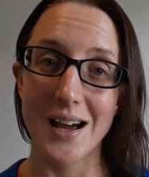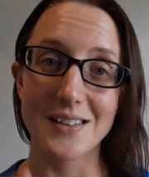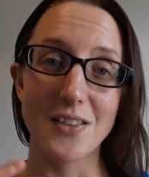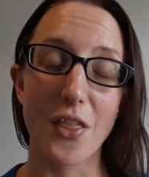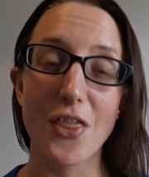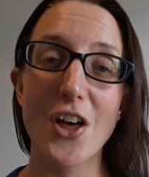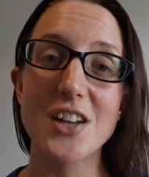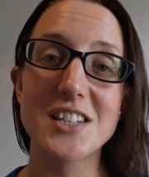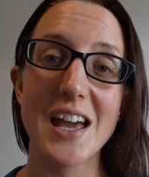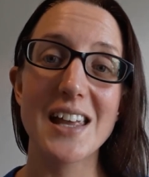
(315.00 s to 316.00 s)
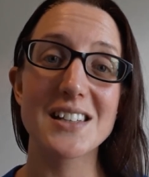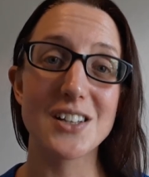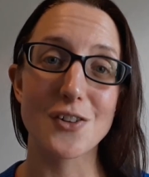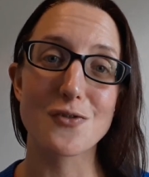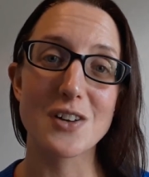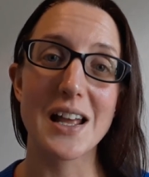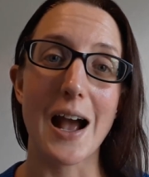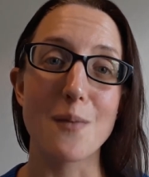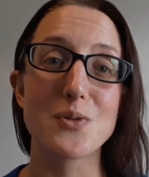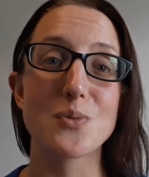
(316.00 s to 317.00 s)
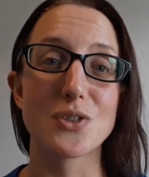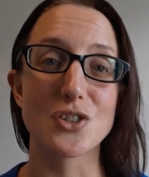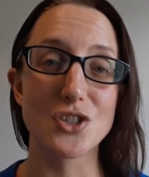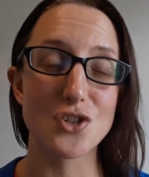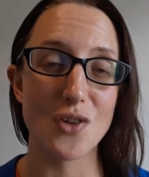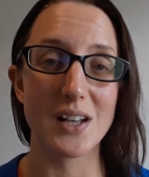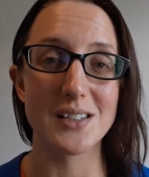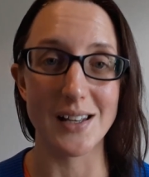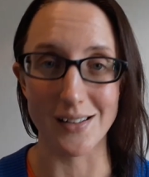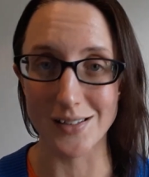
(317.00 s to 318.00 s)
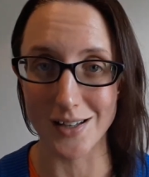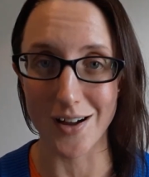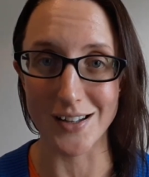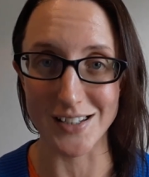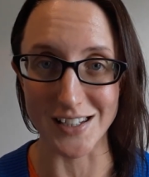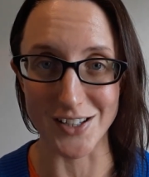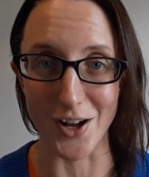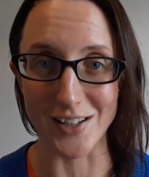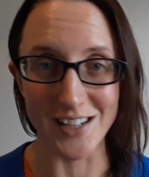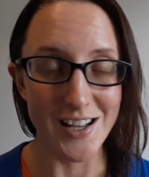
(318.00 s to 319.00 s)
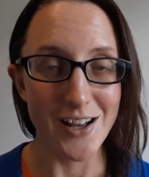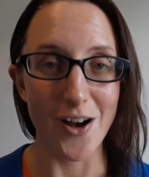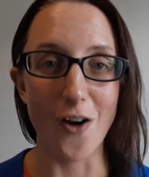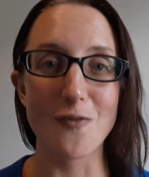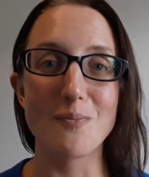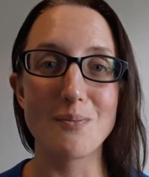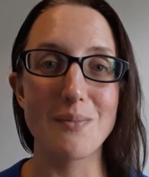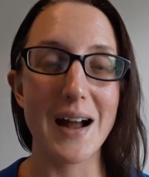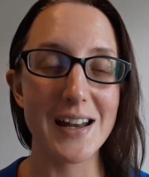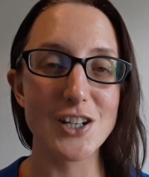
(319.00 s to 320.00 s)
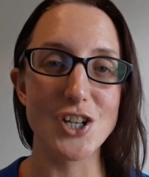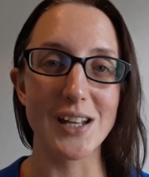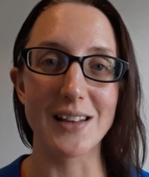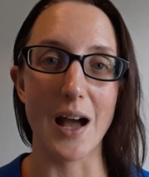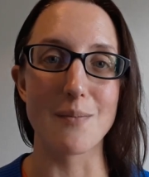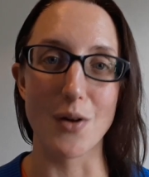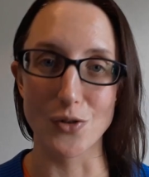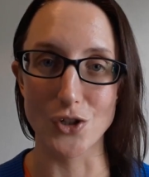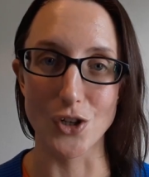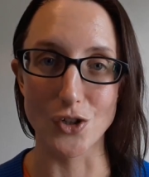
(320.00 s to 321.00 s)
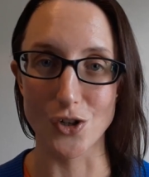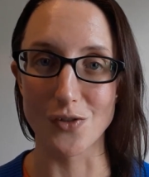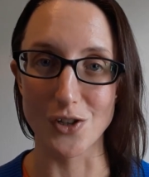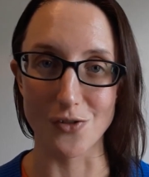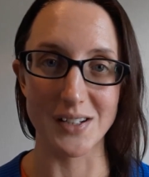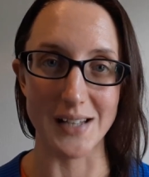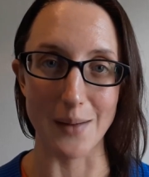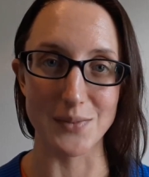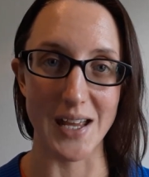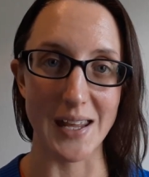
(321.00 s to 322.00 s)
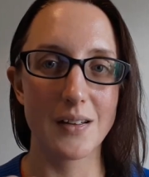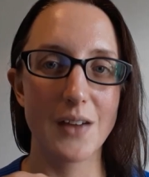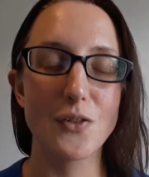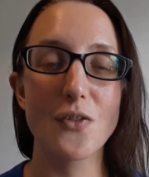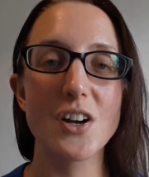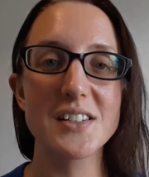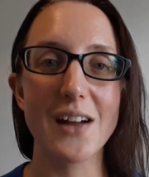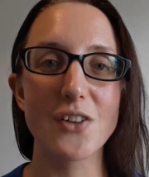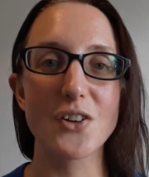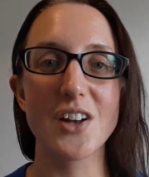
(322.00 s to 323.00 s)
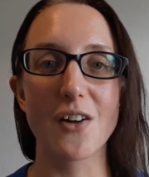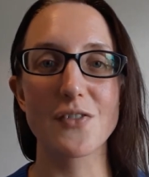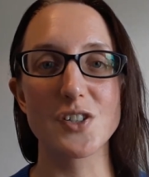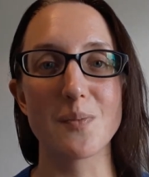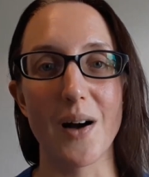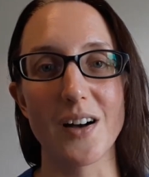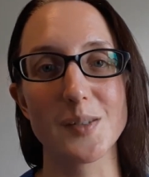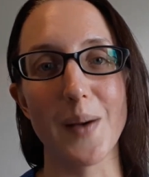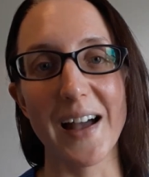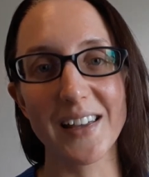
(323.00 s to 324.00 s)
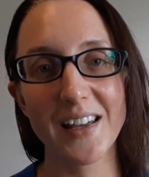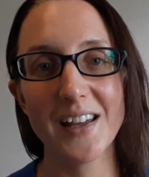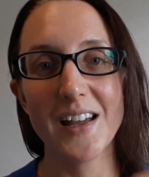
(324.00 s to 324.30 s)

And then the third day is going to really help you with the stress and anxiety side of managing that emotion during your exam day. If you've already downloaded our revision pass pack